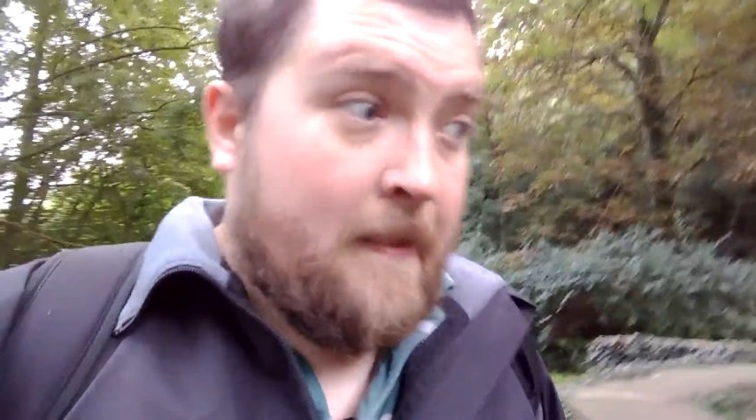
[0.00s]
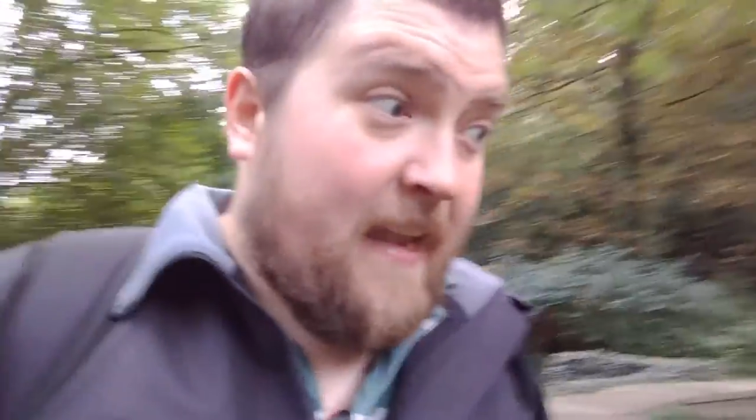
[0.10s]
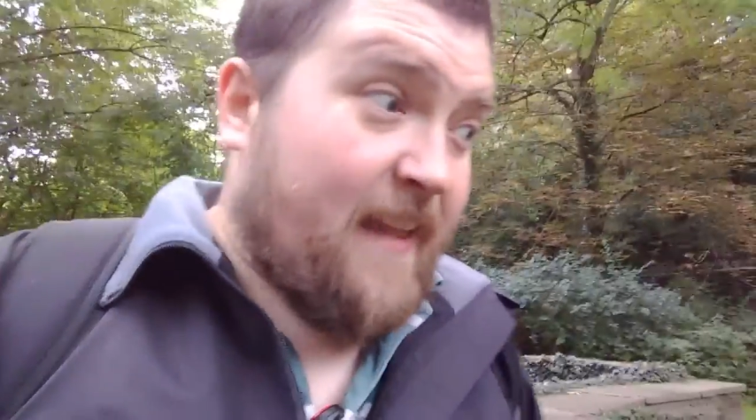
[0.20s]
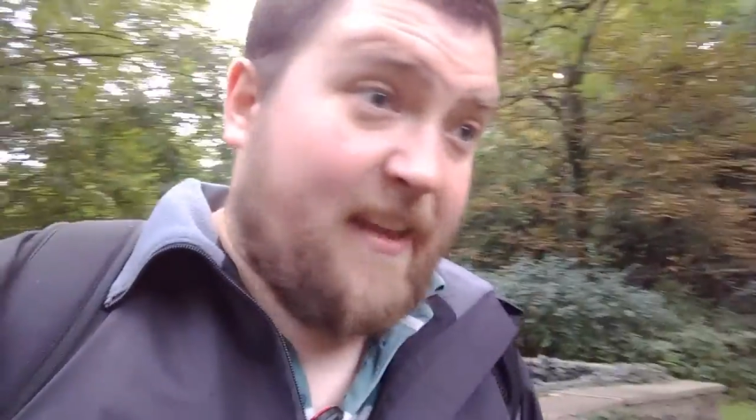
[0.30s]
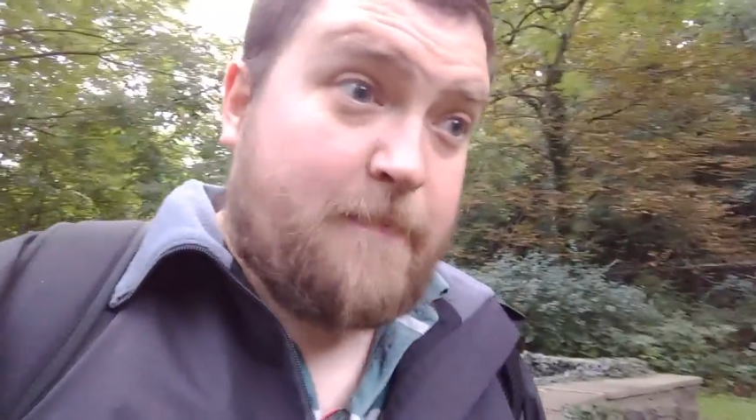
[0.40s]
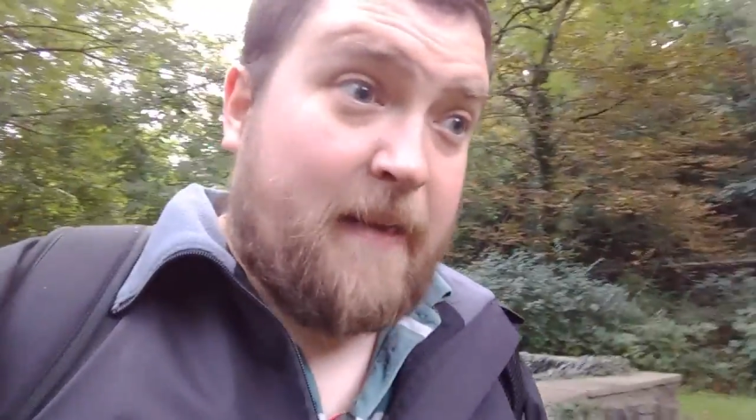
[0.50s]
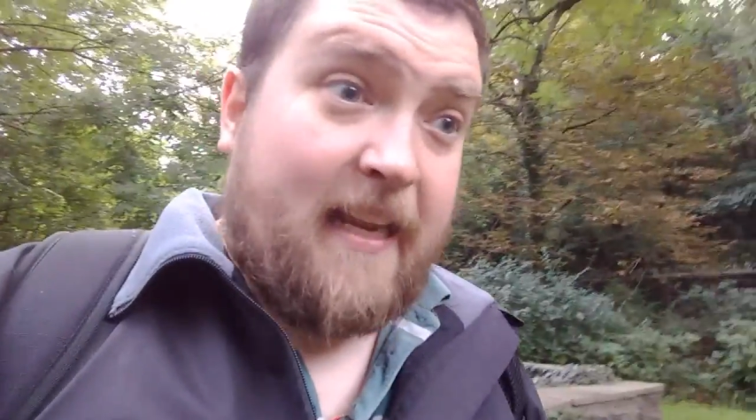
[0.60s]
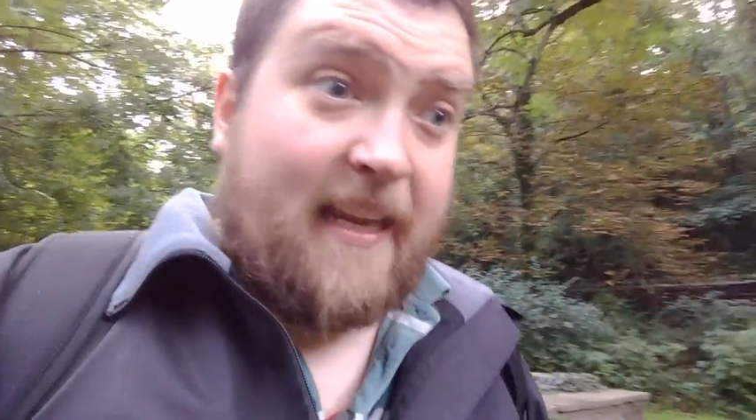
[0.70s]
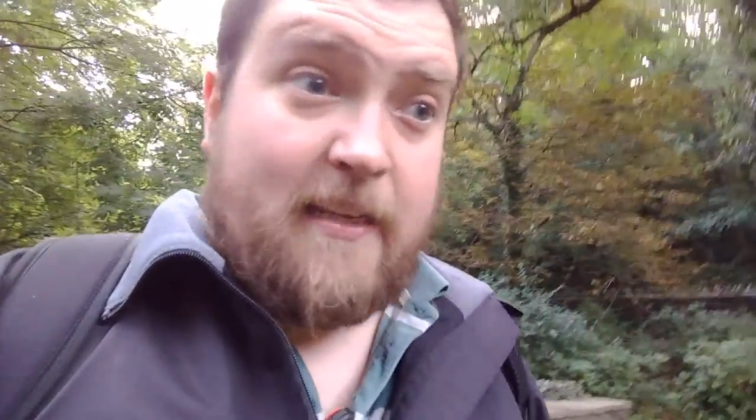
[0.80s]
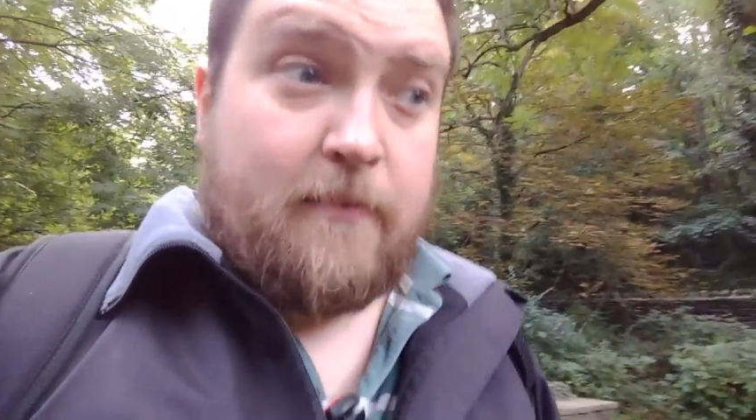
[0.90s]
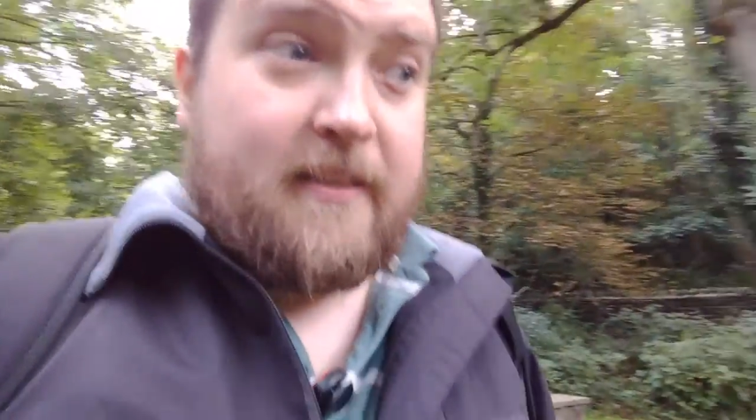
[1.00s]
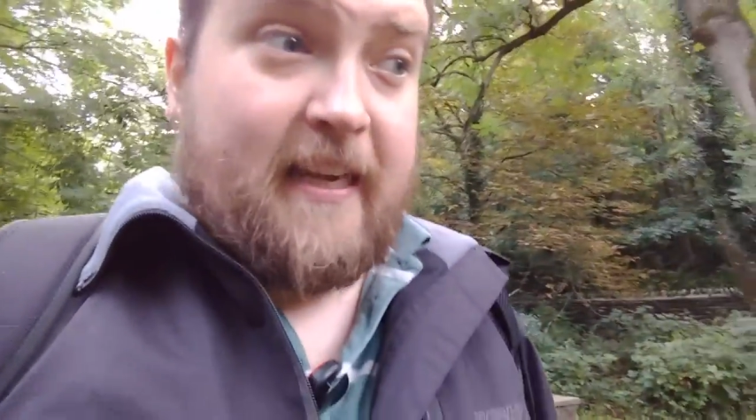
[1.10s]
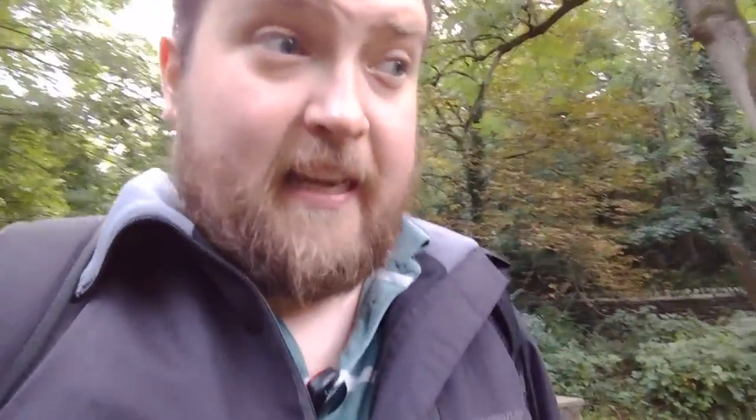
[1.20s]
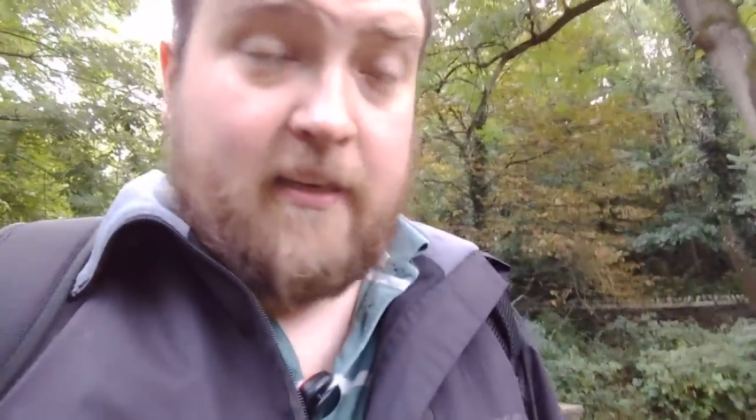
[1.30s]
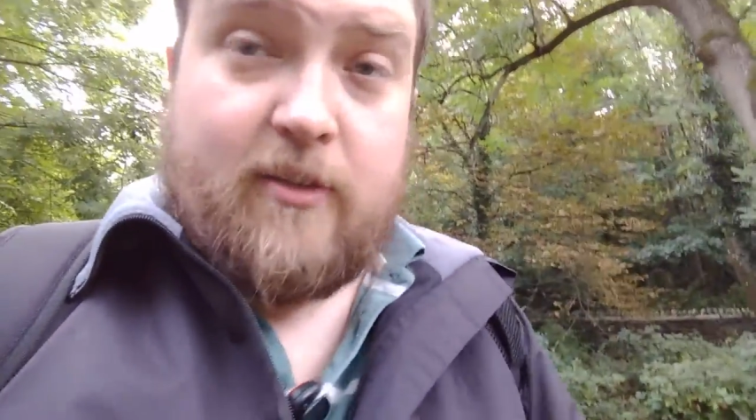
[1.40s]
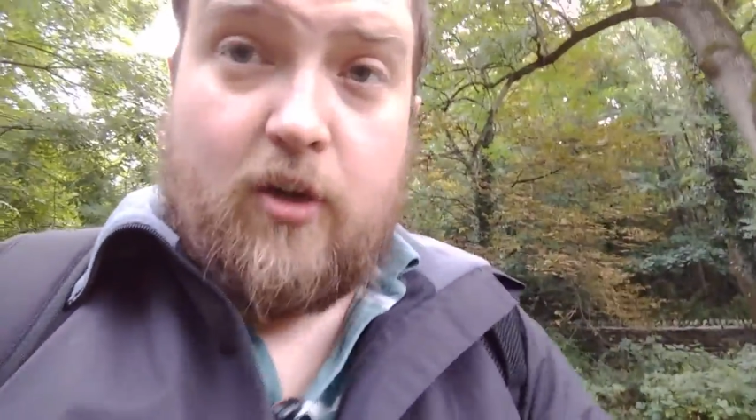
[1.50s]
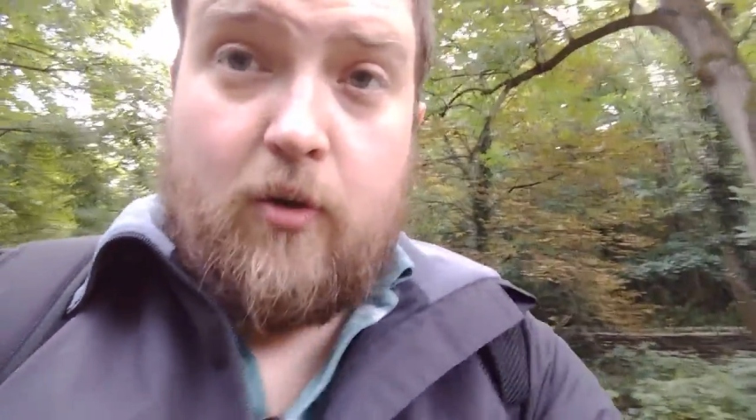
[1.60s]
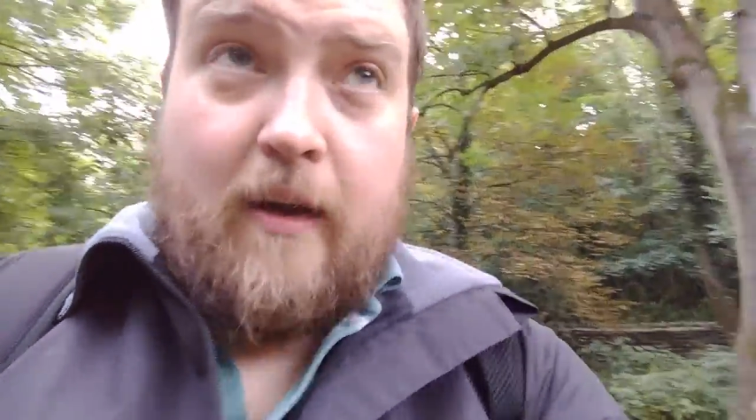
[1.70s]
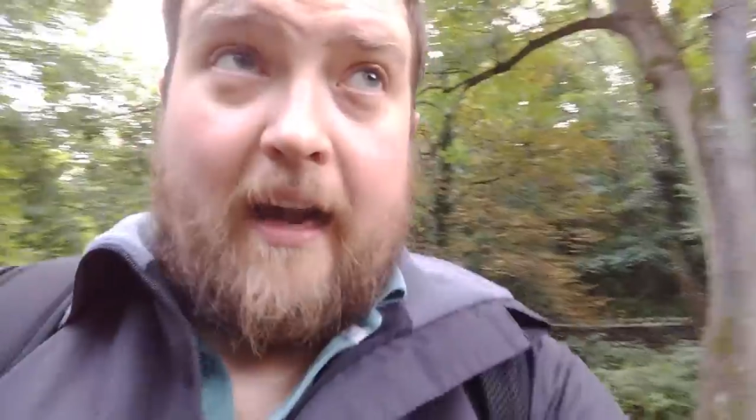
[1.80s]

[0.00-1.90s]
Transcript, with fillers: Yeah, that's been it, as I was saying. So